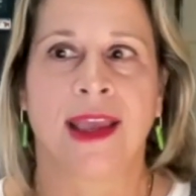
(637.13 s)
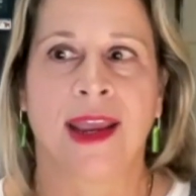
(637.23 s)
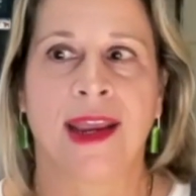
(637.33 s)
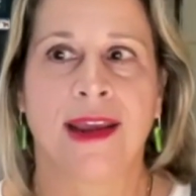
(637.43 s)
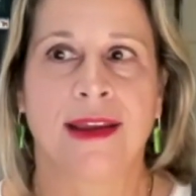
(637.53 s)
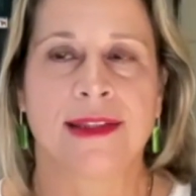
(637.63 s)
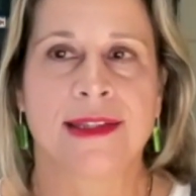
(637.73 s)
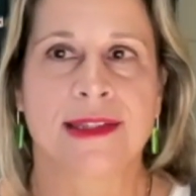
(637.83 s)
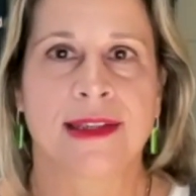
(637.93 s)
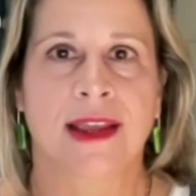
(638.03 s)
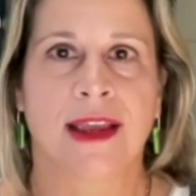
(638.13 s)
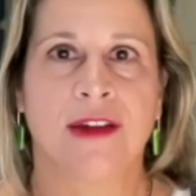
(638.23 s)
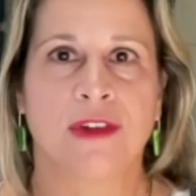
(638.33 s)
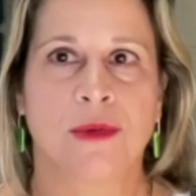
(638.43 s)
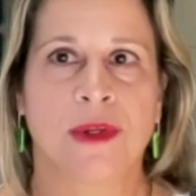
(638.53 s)
And
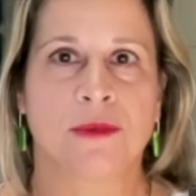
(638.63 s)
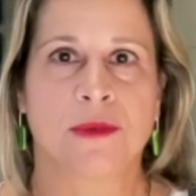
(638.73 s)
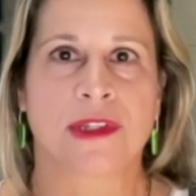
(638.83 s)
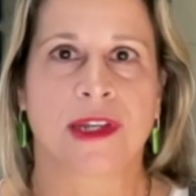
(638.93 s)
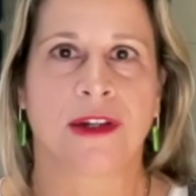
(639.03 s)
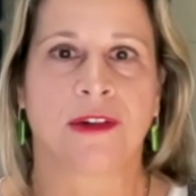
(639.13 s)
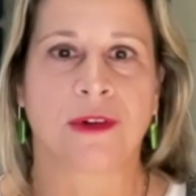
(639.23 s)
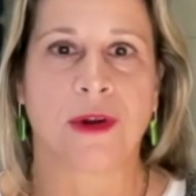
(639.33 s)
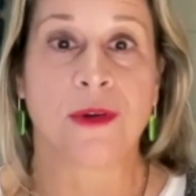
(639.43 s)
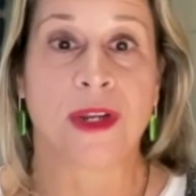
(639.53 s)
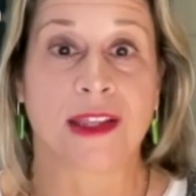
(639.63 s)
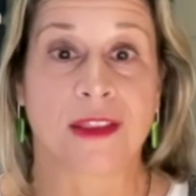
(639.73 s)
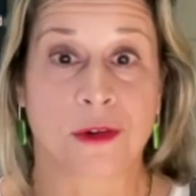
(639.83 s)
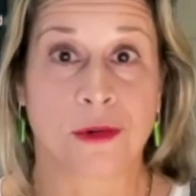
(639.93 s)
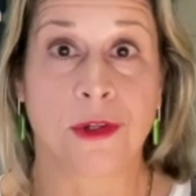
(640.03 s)
everyone was like groaning
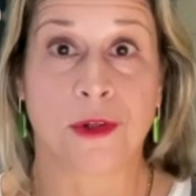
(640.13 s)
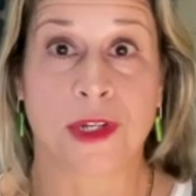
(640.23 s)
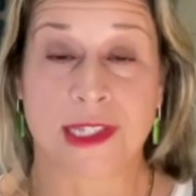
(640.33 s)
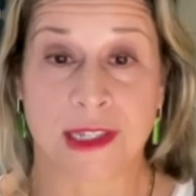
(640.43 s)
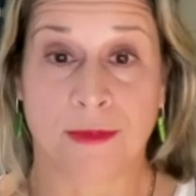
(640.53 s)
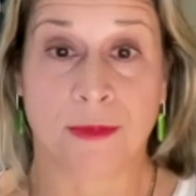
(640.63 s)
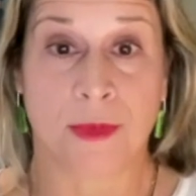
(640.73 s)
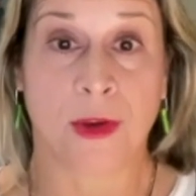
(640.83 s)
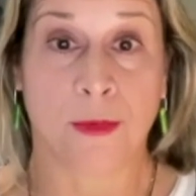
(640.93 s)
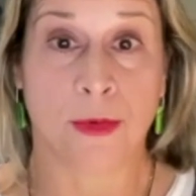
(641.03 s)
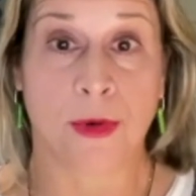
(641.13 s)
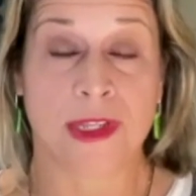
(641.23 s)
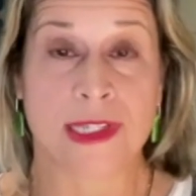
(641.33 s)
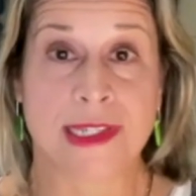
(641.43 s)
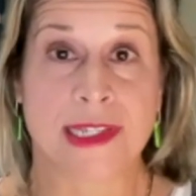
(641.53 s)
the crew because they they're
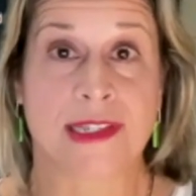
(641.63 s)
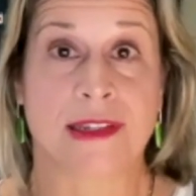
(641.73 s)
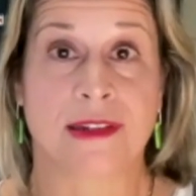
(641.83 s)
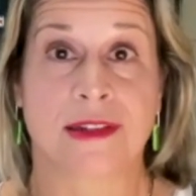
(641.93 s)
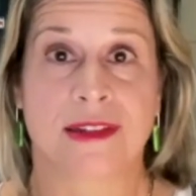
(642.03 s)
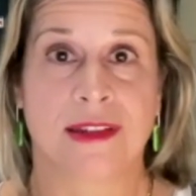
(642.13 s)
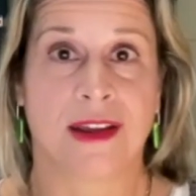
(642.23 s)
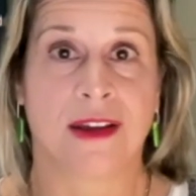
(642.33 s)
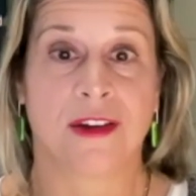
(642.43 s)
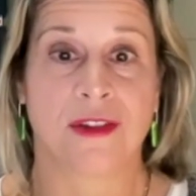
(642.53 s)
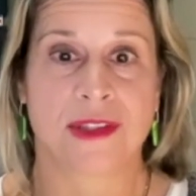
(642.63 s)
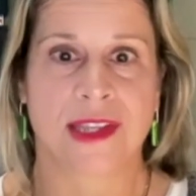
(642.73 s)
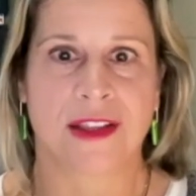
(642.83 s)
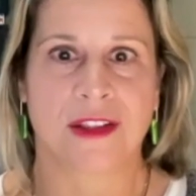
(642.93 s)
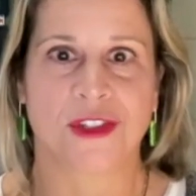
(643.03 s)
pretty seasoned uh,
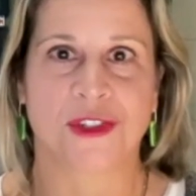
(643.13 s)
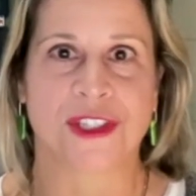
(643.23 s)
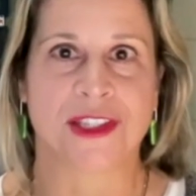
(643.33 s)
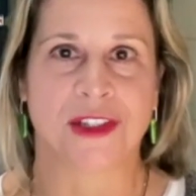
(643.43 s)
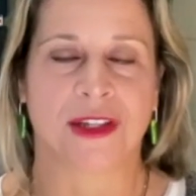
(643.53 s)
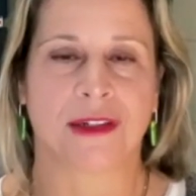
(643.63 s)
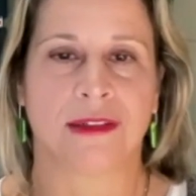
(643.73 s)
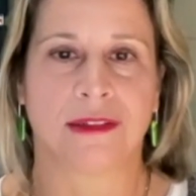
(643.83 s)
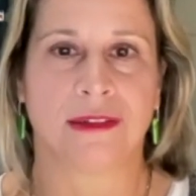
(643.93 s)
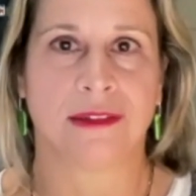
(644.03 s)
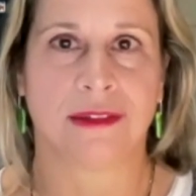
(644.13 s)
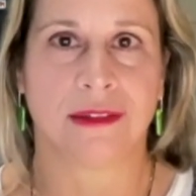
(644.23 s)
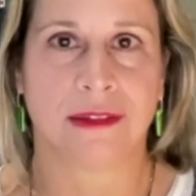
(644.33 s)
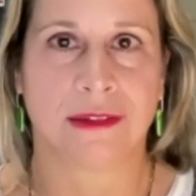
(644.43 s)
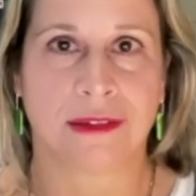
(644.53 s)
sailors and they're like,
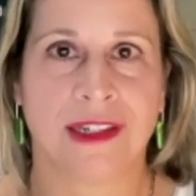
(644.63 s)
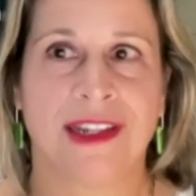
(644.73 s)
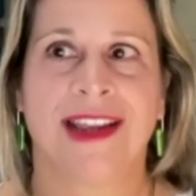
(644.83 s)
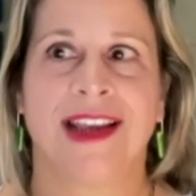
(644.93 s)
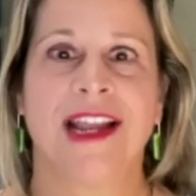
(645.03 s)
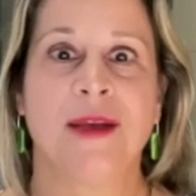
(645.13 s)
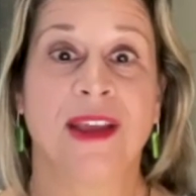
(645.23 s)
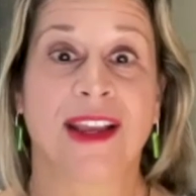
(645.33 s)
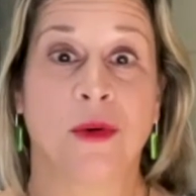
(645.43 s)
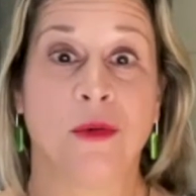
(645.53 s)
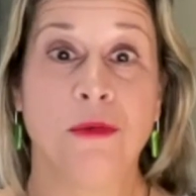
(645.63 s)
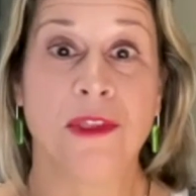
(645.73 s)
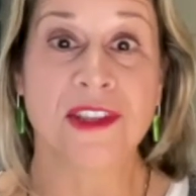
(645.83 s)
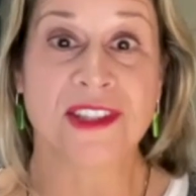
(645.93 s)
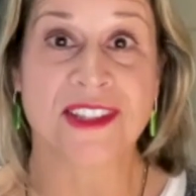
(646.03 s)
oh. And I'm like, well,
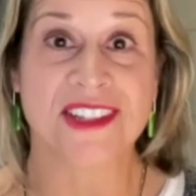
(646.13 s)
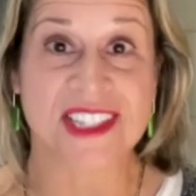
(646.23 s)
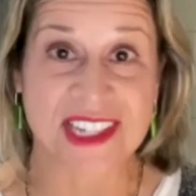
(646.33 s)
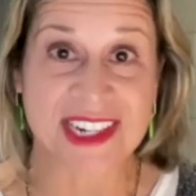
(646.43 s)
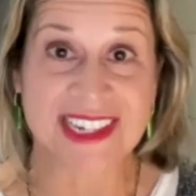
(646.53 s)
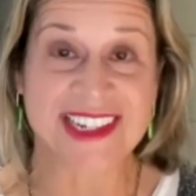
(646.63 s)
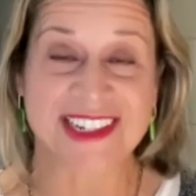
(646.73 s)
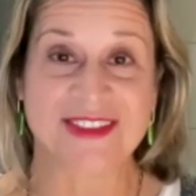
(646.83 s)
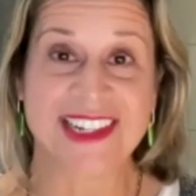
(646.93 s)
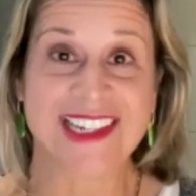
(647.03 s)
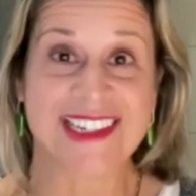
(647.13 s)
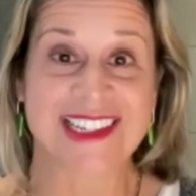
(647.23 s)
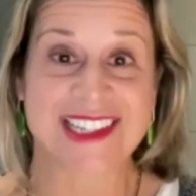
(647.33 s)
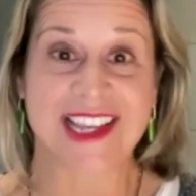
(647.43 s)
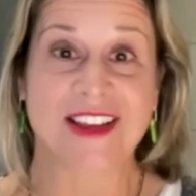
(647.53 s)
this is exciting. We get to
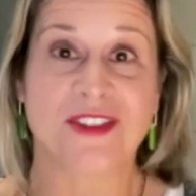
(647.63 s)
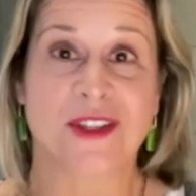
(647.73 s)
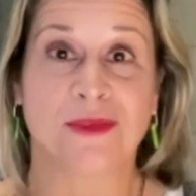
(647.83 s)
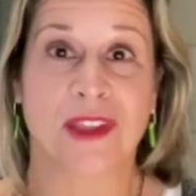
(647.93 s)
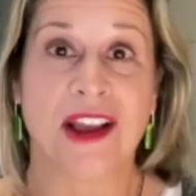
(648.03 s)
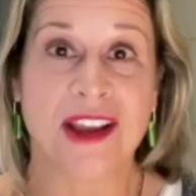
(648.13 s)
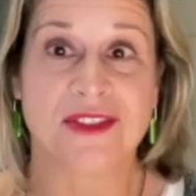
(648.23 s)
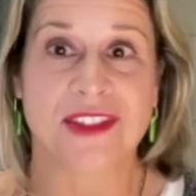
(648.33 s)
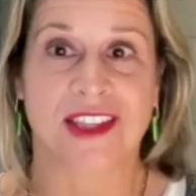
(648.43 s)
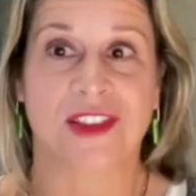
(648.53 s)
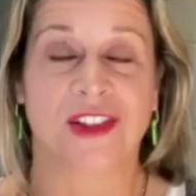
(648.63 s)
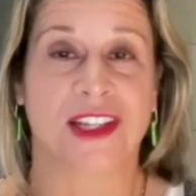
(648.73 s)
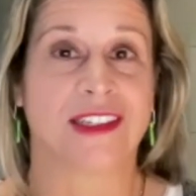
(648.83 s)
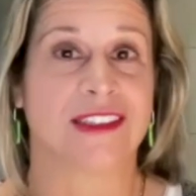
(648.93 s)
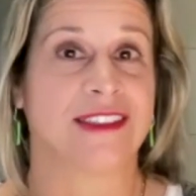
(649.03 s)
save some lives. And they're
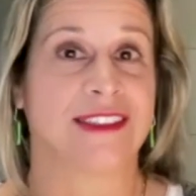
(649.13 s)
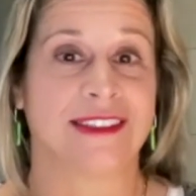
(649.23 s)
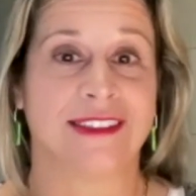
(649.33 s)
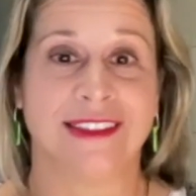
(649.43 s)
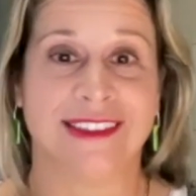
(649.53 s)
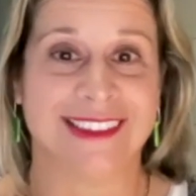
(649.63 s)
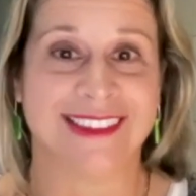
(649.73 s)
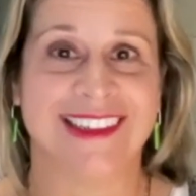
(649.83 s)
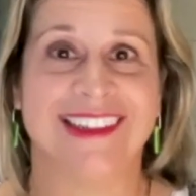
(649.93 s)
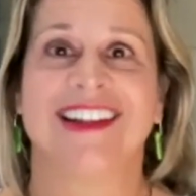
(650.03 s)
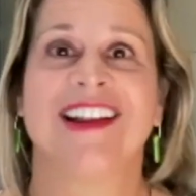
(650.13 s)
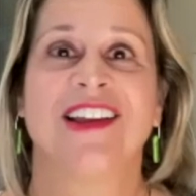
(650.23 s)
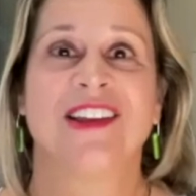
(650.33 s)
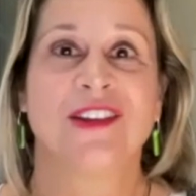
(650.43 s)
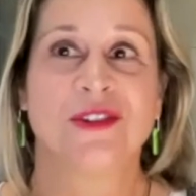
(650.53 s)
like, oh,
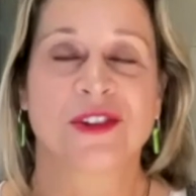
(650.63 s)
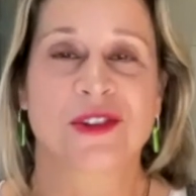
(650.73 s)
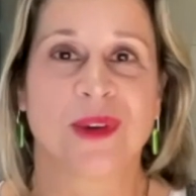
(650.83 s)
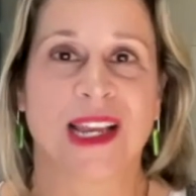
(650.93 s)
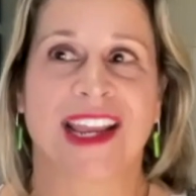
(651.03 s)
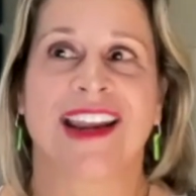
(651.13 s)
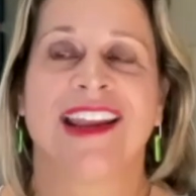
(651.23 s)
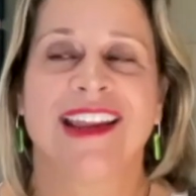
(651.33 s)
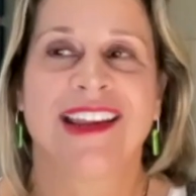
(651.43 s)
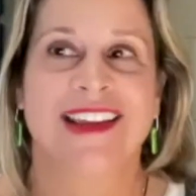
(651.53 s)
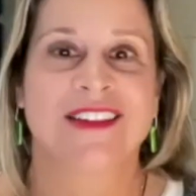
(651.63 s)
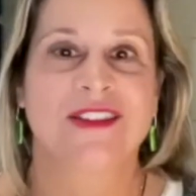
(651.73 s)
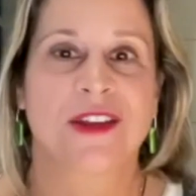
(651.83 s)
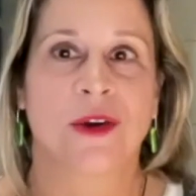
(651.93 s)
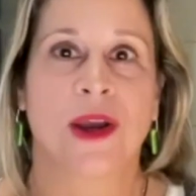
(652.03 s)
you just wait.
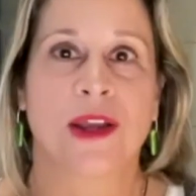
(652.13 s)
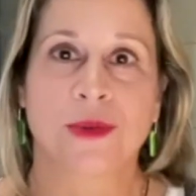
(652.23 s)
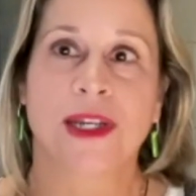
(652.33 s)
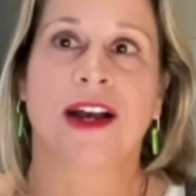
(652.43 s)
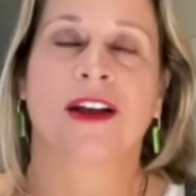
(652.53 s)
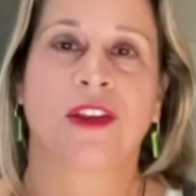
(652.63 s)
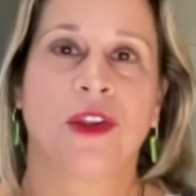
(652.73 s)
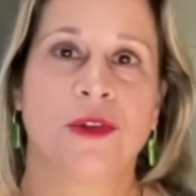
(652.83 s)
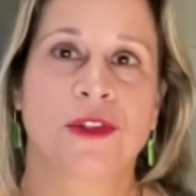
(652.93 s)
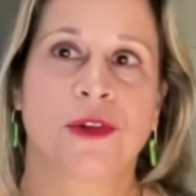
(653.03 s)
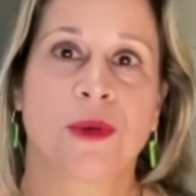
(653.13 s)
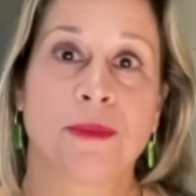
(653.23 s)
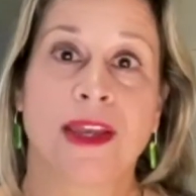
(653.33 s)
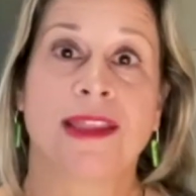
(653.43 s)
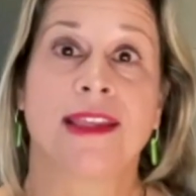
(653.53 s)
So as we got closer, we
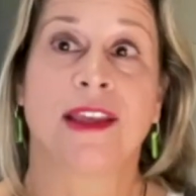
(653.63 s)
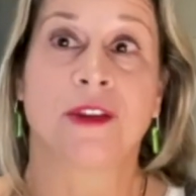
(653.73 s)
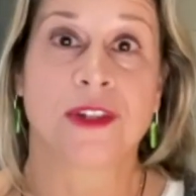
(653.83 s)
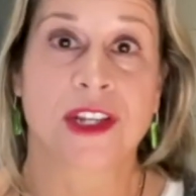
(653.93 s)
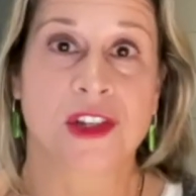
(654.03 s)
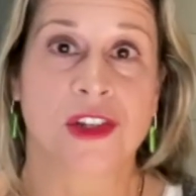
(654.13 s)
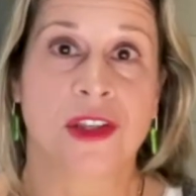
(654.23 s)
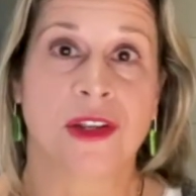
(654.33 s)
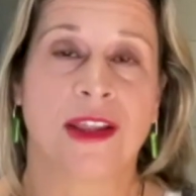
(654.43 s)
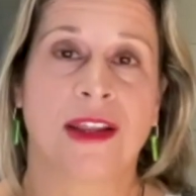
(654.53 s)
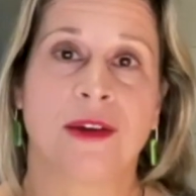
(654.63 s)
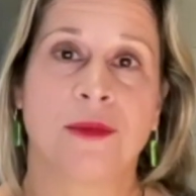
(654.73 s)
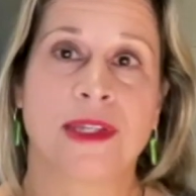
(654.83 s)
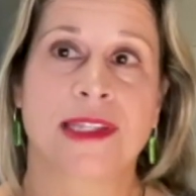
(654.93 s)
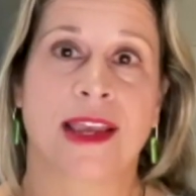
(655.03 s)
made the interdiction, and it
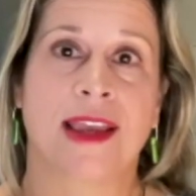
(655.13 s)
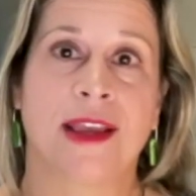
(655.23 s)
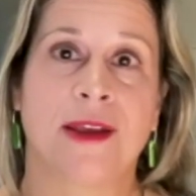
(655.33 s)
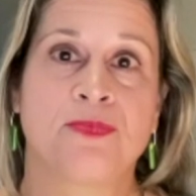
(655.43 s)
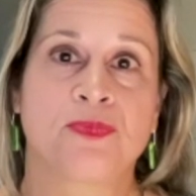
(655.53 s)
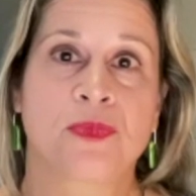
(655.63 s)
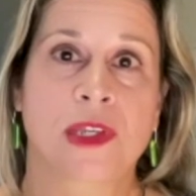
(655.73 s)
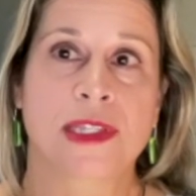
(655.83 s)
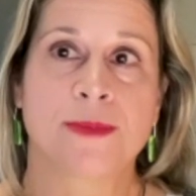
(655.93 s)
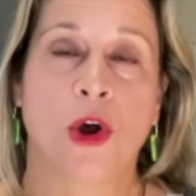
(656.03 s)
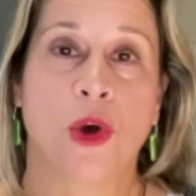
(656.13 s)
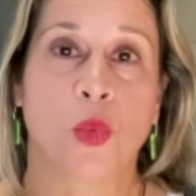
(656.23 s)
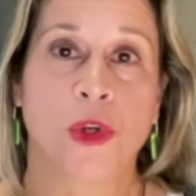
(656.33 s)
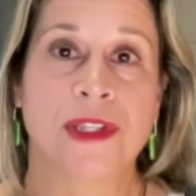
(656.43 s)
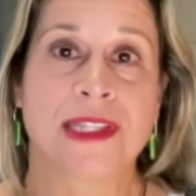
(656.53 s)
was a small
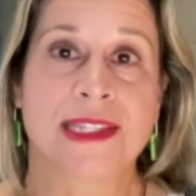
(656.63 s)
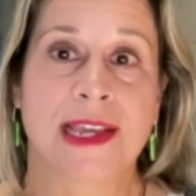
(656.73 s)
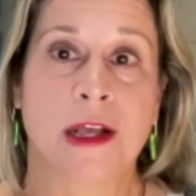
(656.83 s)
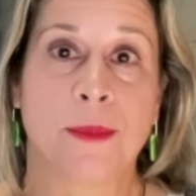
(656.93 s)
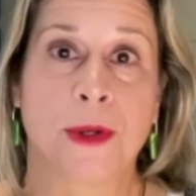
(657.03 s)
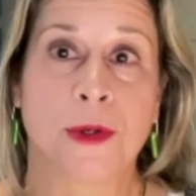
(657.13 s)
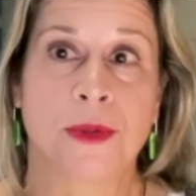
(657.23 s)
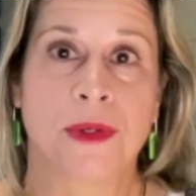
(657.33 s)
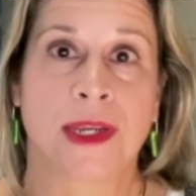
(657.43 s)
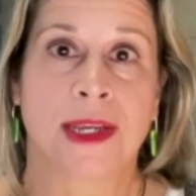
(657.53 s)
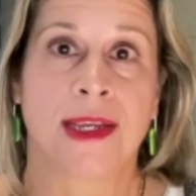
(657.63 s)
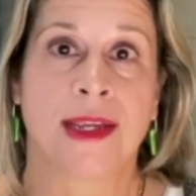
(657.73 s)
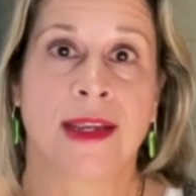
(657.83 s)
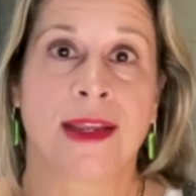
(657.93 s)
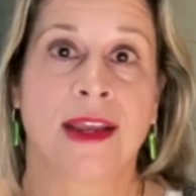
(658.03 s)
wooden sailboat
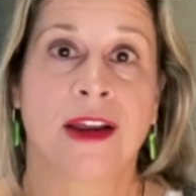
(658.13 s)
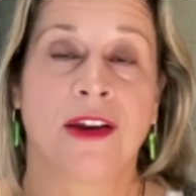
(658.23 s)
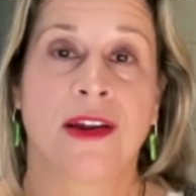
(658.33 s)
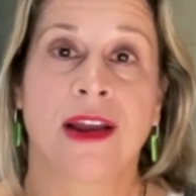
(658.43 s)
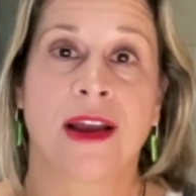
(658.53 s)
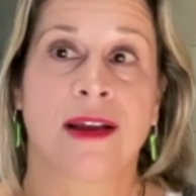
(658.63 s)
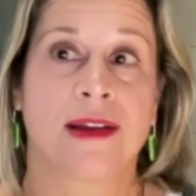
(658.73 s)
carrying